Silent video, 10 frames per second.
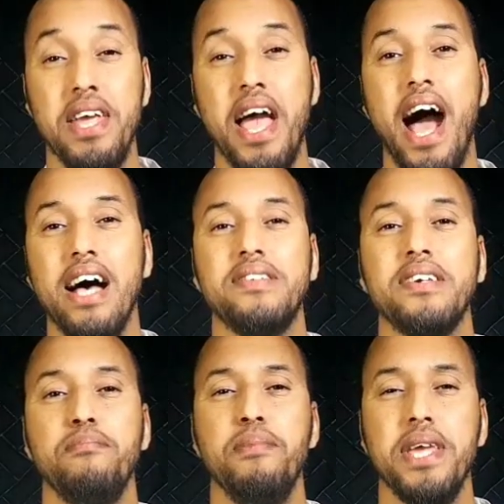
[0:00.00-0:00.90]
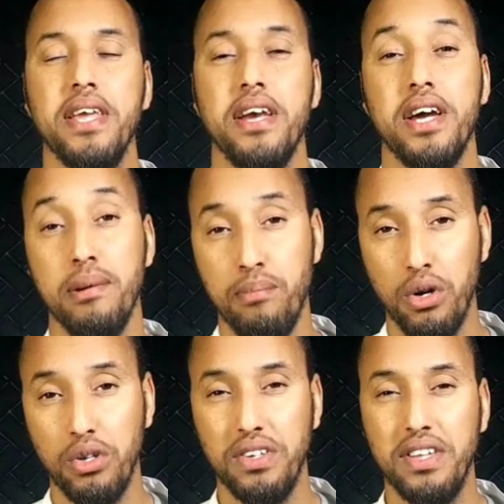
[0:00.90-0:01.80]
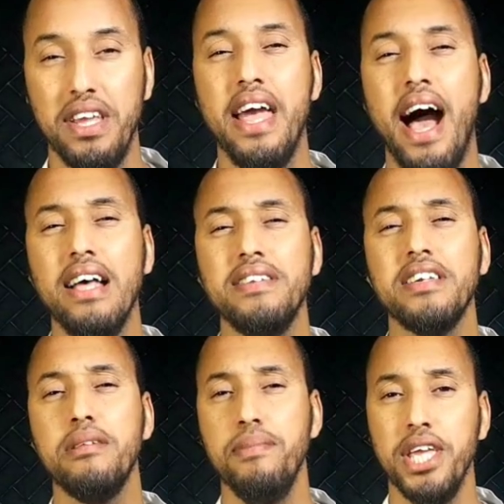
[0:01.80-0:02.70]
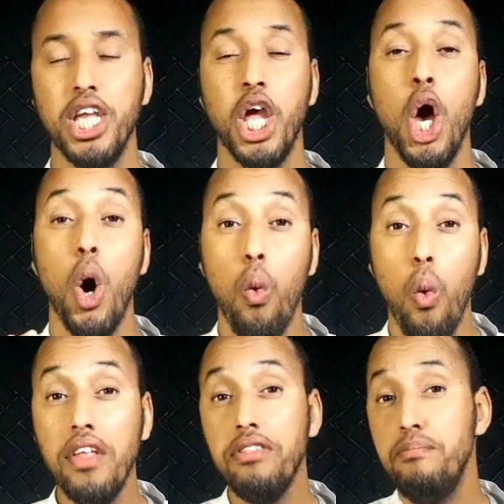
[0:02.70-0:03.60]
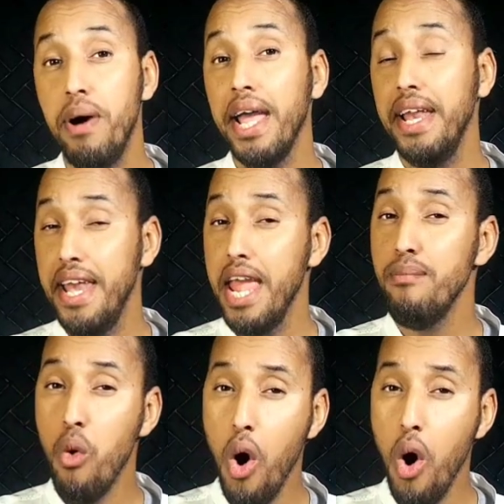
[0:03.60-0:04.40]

He asked me. Reported. He asked me what my name